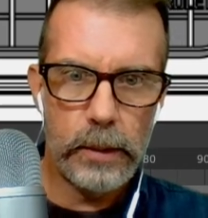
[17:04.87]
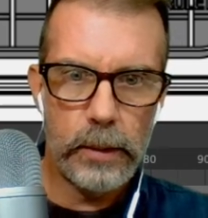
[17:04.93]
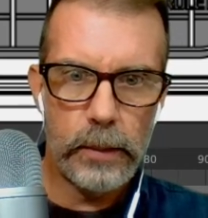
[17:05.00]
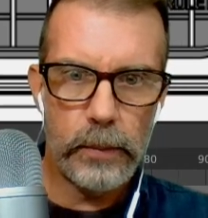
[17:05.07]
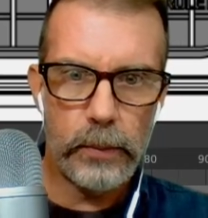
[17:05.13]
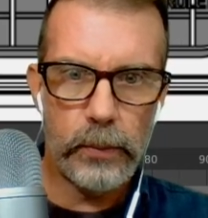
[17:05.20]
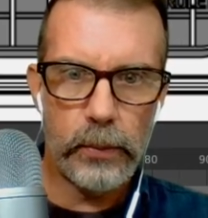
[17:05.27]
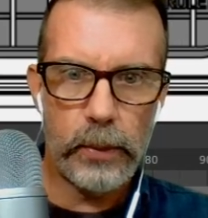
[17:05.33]

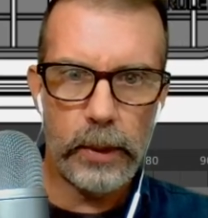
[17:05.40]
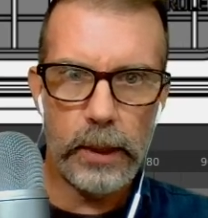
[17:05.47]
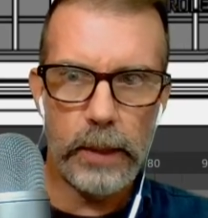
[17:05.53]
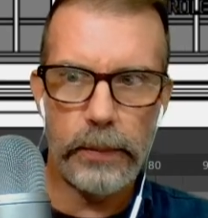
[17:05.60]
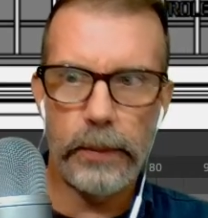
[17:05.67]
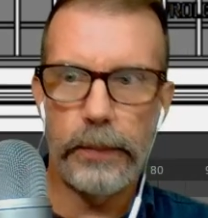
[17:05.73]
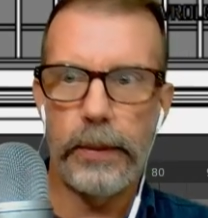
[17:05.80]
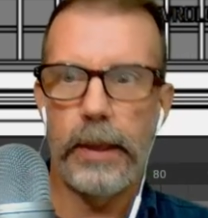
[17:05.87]
bring it
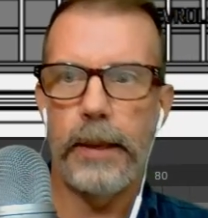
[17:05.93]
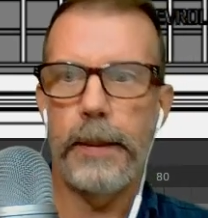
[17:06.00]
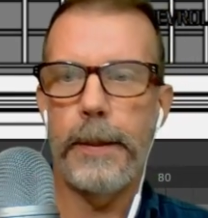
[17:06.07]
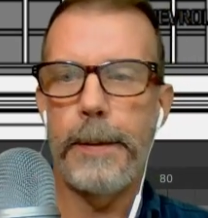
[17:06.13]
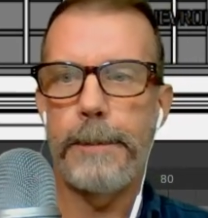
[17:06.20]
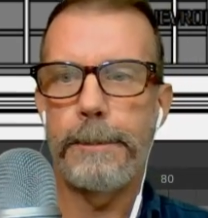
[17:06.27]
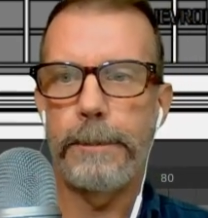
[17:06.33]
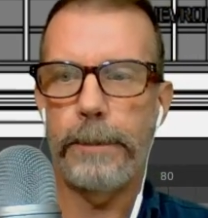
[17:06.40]
up a bit.
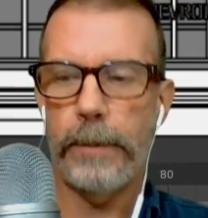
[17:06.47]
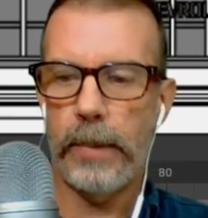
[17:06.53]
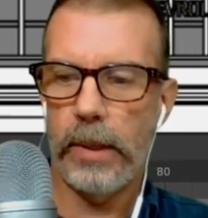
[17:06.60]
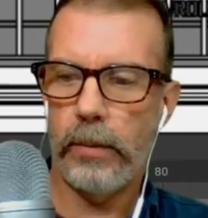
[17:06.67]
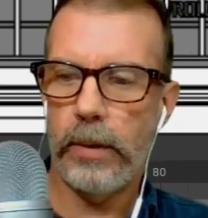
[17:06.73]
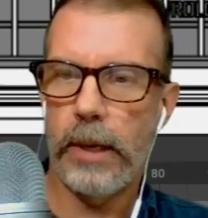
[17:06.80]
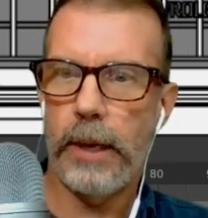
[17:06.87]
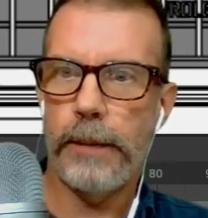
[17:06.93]
Okay.